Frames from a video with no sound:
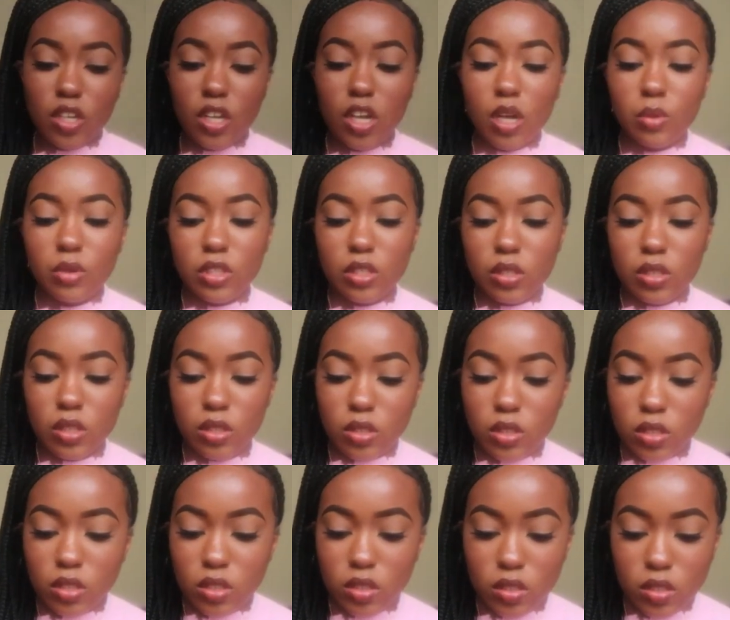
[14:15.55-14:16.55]
how it
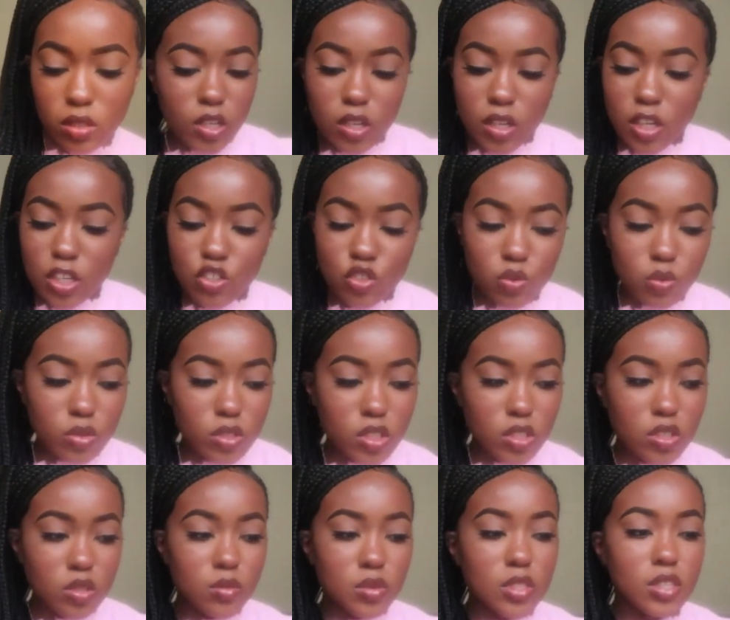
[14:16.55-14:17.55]
looks. Yeah, I just wanted
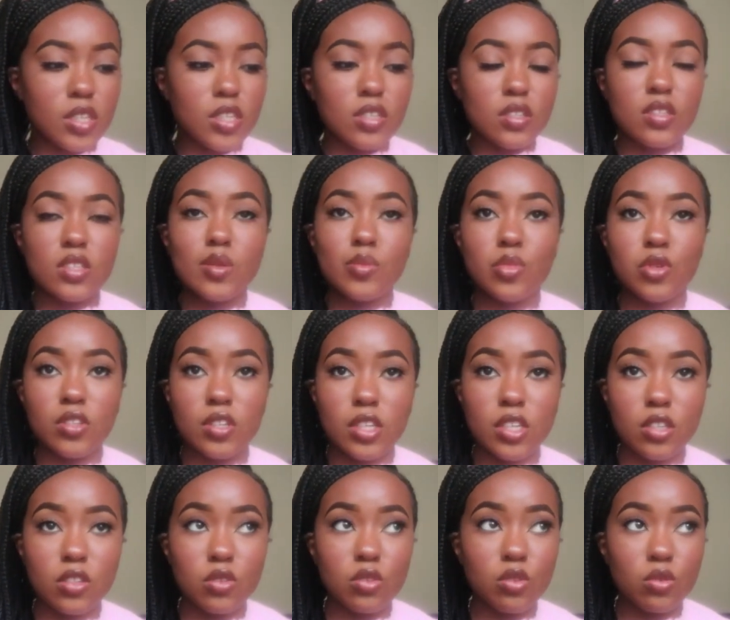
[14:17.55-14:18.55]
something like simple
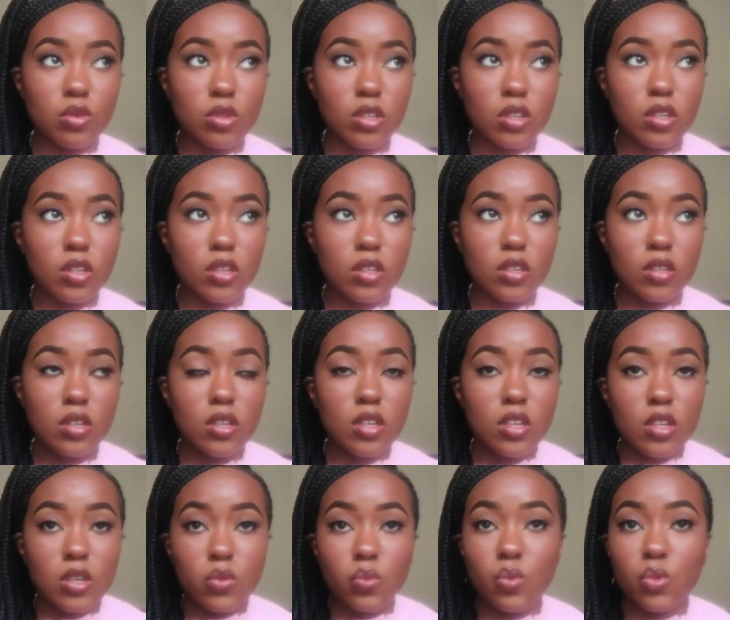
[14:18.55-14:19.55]
that I could throw on
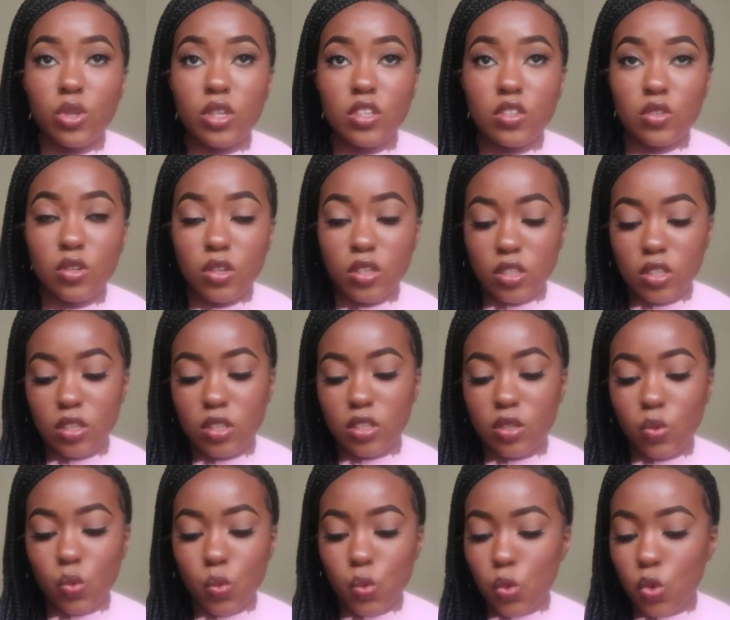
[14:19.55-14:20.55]
when it started
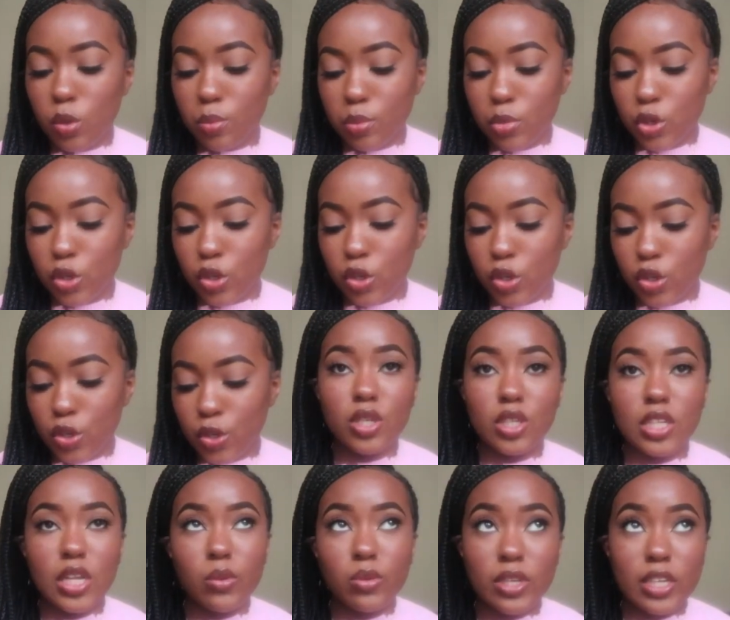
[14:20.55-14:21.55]
getting warmer.
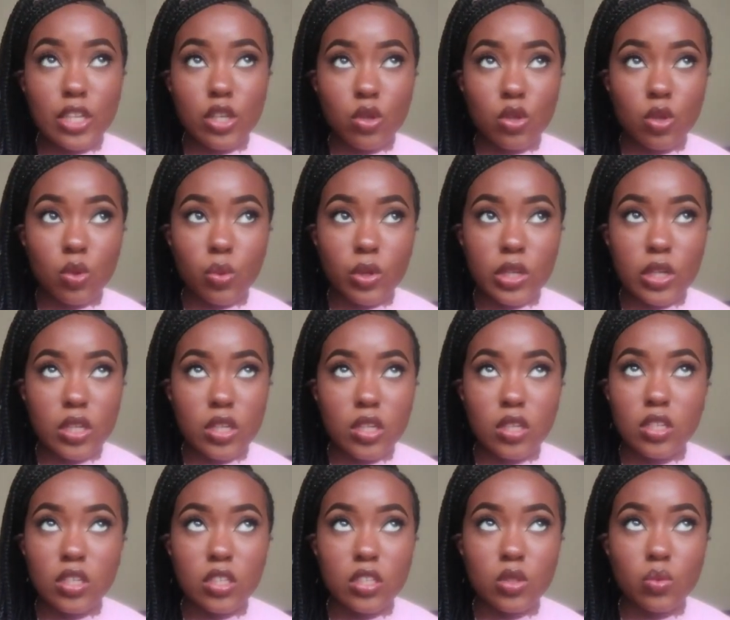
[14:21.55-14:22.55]
But now we can't go nowhere
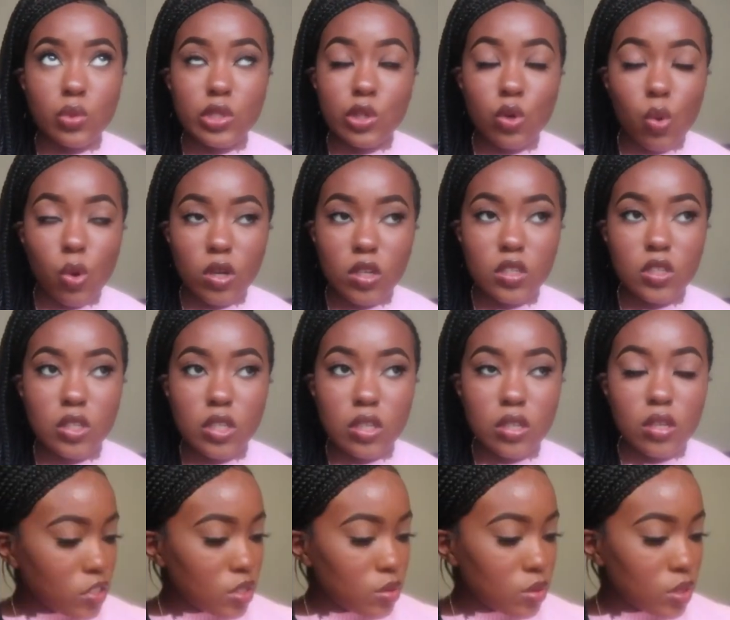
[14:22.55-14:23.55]
because we're in quarantine.
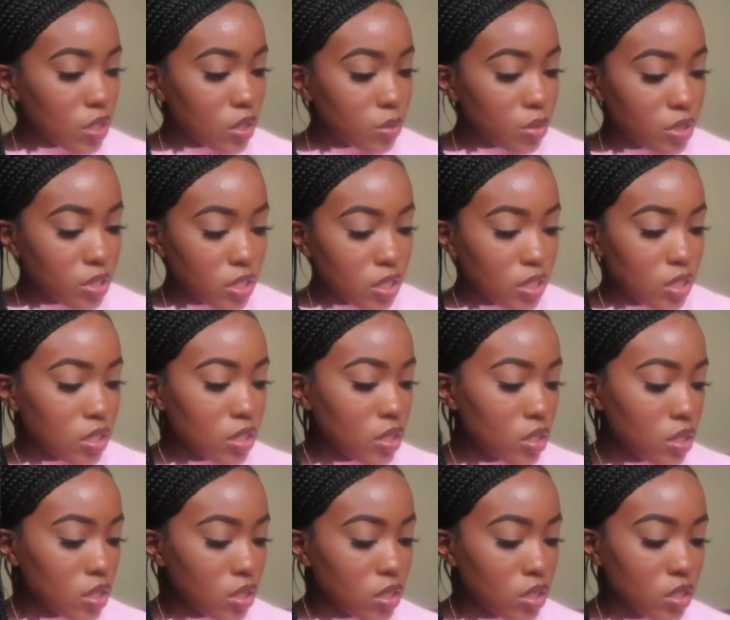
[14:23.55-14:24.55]
It seems like a pretty
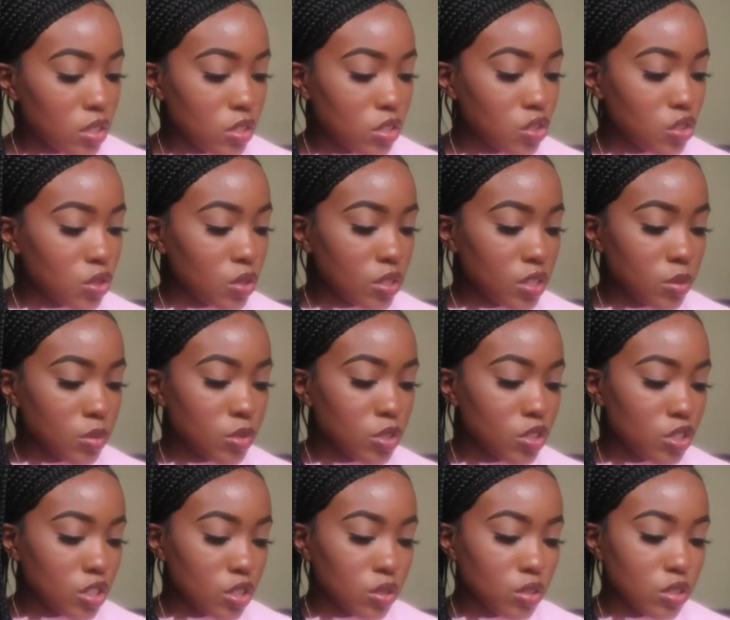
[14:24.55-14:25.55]
sturdy
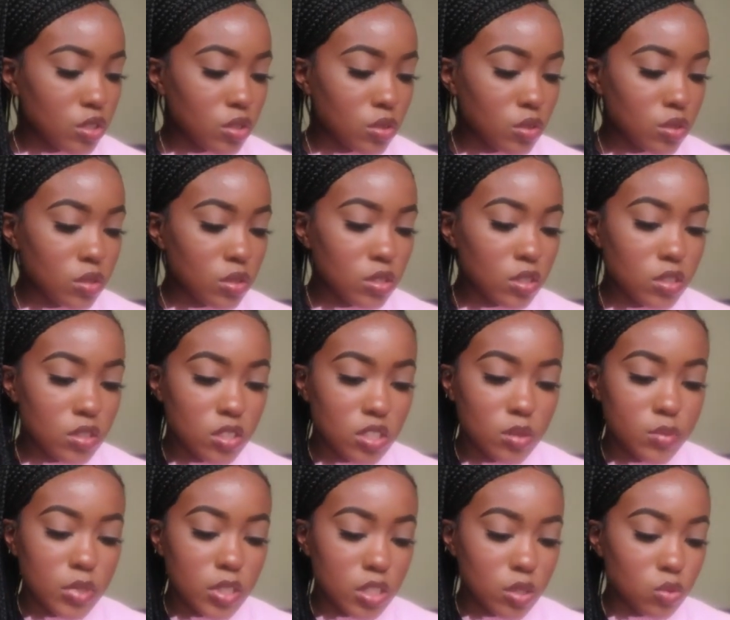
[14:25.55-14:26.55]
material. It doesn't
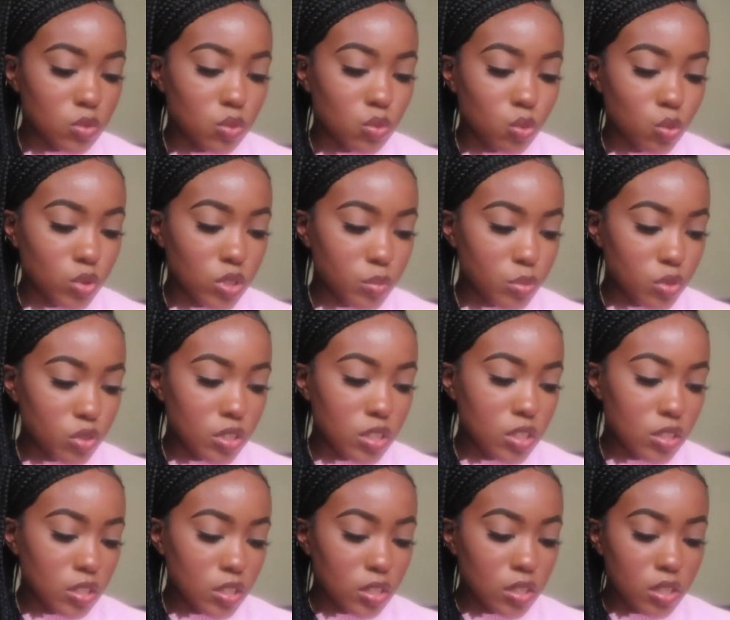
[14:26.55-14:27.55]
seem like it would rip or
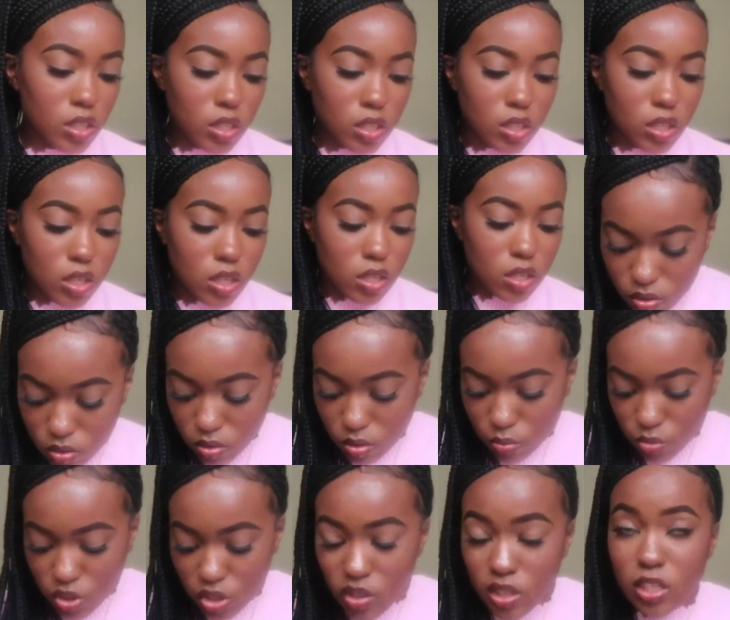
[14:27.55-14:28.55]
anything like that.
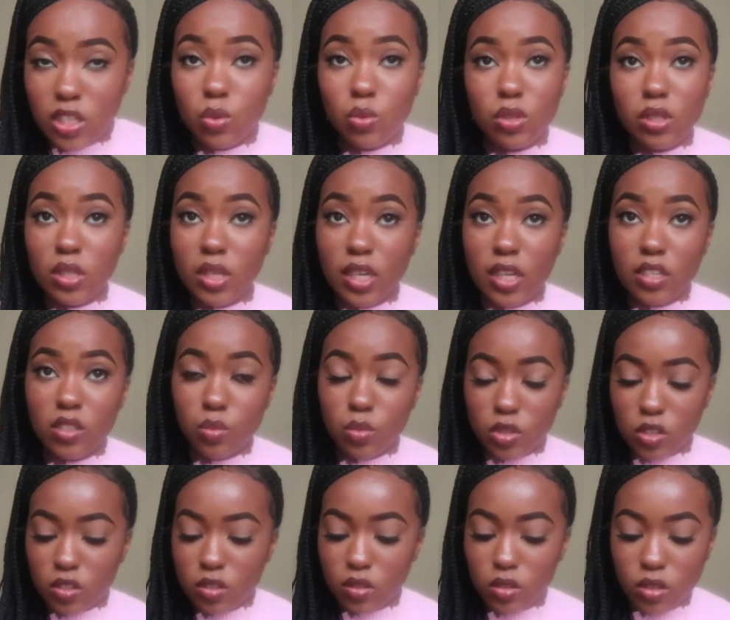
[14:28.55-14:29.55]
Um, seem like it would last
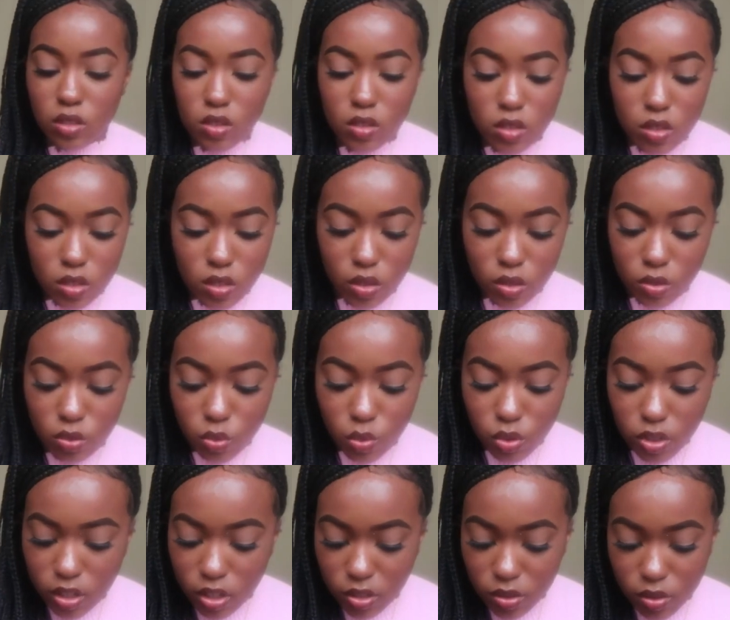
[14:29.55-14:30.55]
me a little
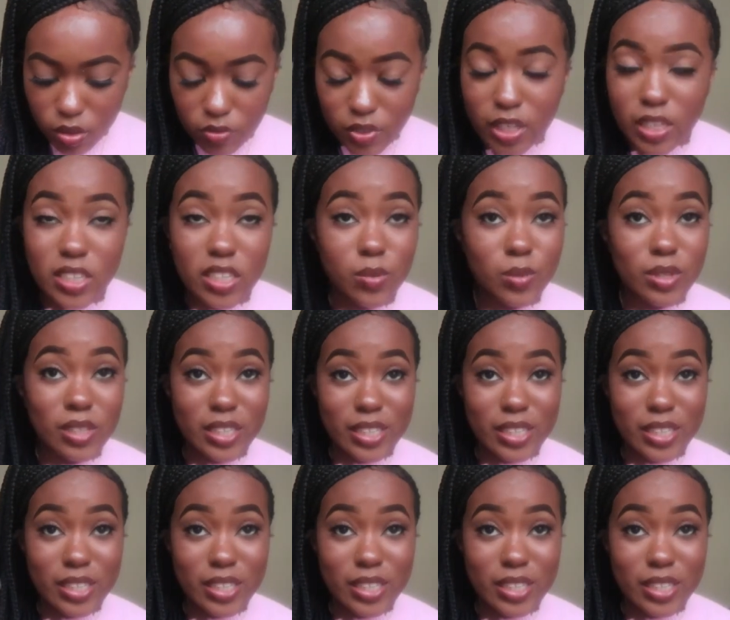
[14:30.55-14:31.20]
while if I can keep it